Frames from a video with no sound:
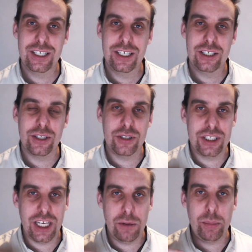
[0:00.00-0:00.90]
So instead
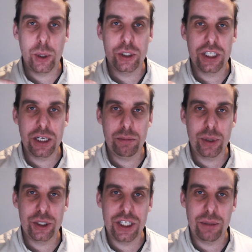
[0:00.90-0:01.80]
of pushing and
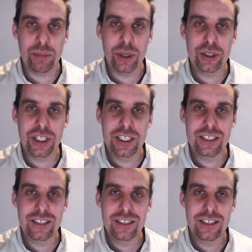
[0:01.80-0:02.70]
pushing and pushing,
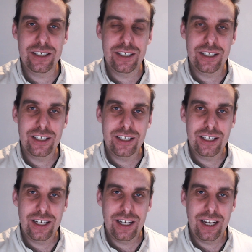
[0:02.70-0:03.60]

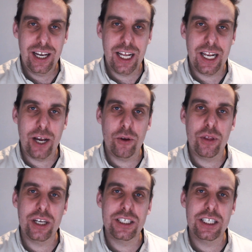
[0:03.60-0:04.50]
allow
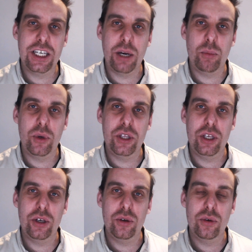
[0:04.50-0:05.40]
things to come with
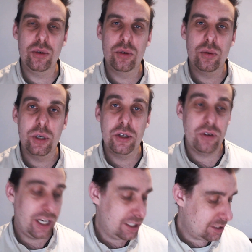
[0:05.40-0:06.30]
you with
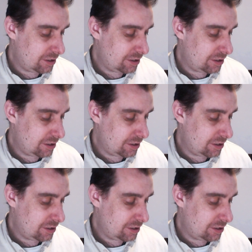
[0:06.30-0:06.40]
grace.